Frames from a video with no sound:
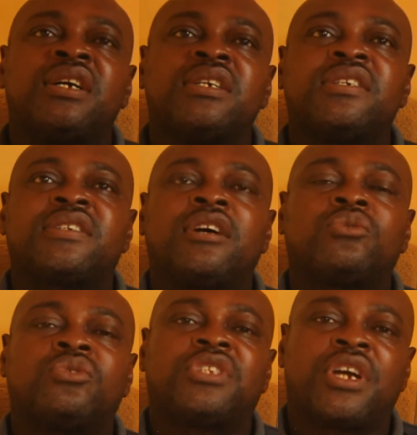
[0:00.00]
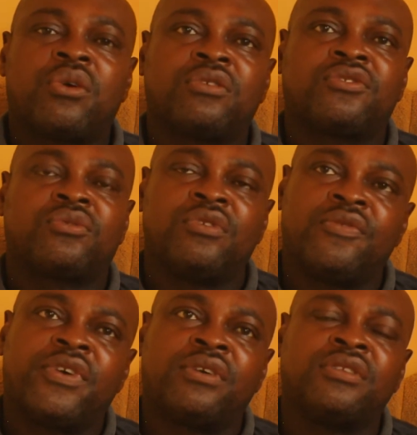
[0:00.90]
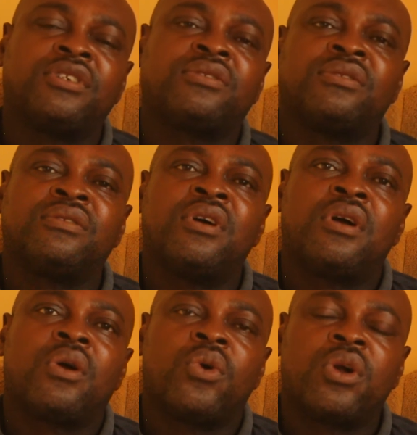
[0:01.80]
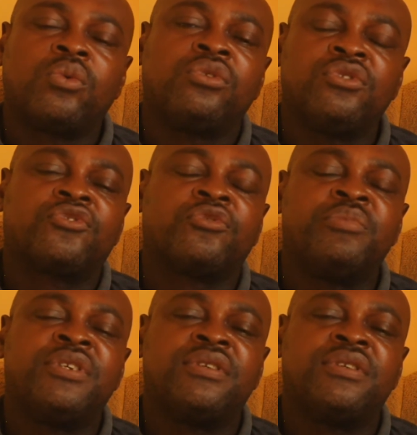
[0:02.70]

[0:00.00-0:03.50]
is how to take us to the foundation where we used to be.